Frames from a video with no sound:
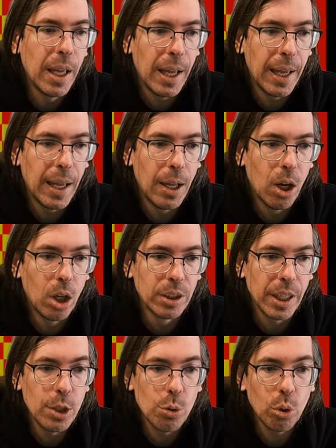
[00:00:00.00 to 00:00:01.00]
uh, on
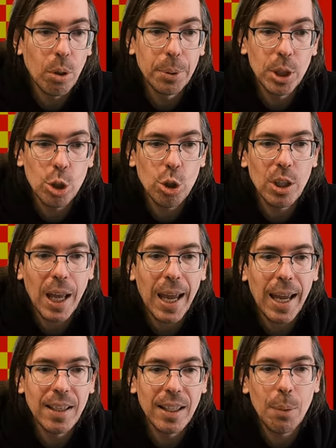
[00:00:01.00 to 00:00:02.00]
the intro competition,
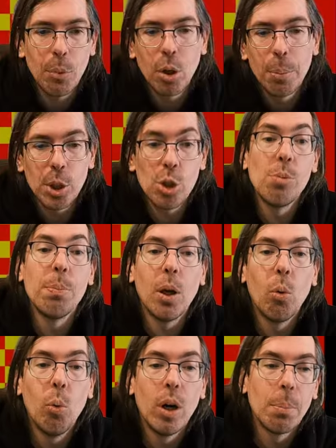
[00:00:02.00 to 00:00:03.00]
and the demo competition being
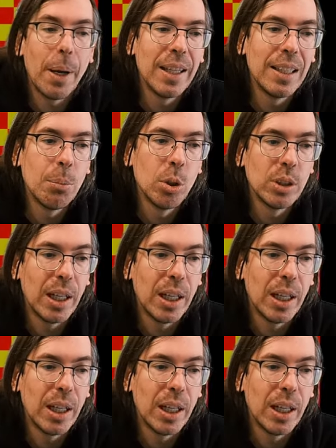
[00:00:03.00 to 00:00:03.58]
Won by a demo